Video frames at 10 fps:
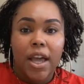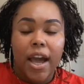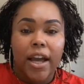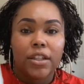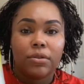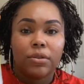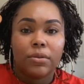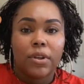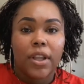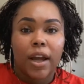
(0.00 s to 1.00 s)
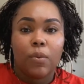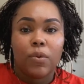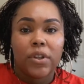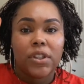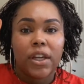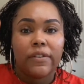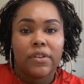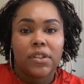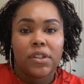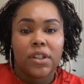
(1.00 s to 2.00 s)
I do it like once every
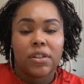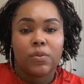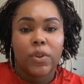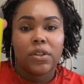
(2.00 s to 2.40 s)
6 weeks or